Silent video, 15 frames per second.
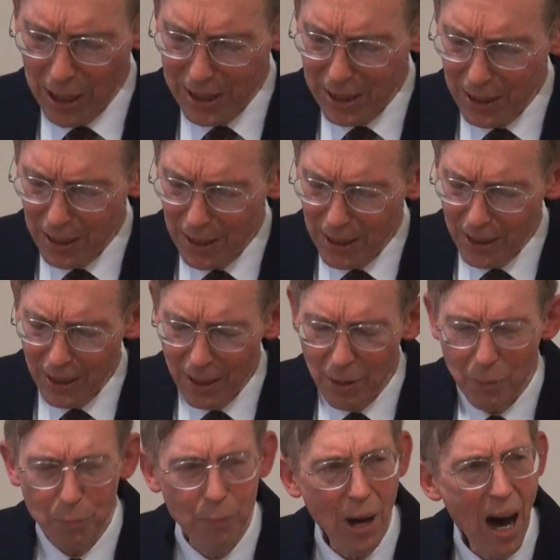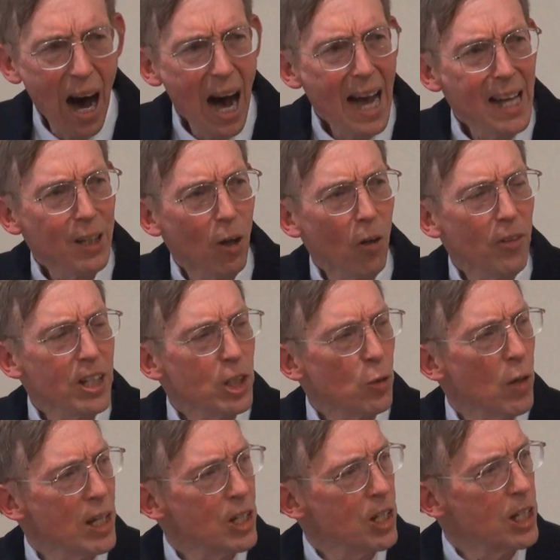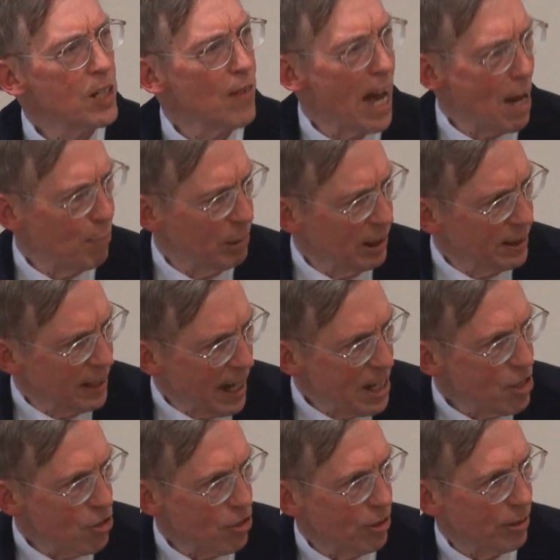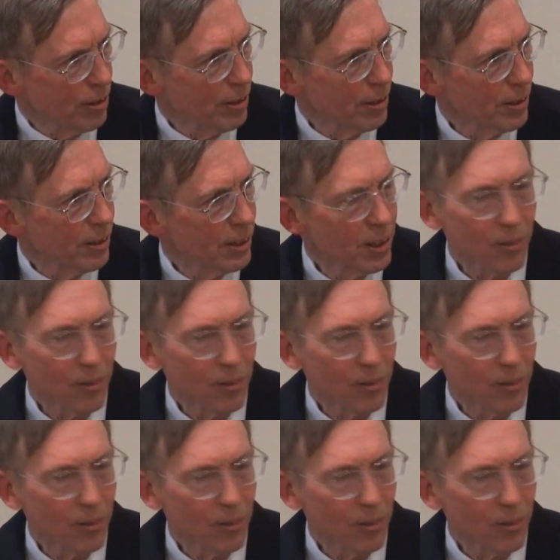But behind all these questions of application,